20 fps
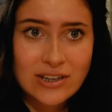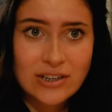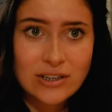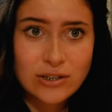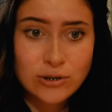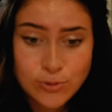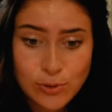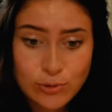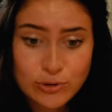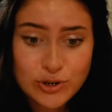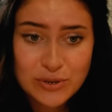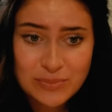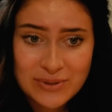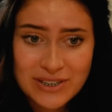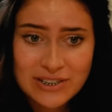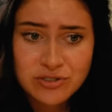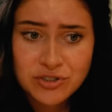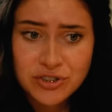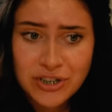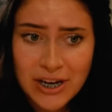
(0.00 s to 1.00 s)
You should be
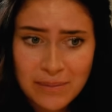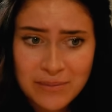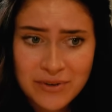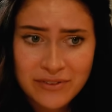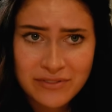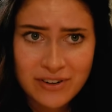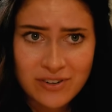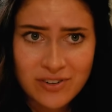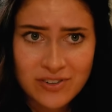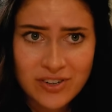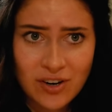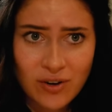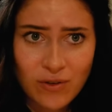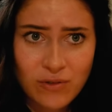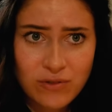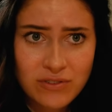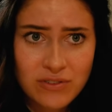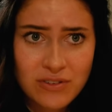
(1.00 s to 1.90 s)
ashamed of yourself.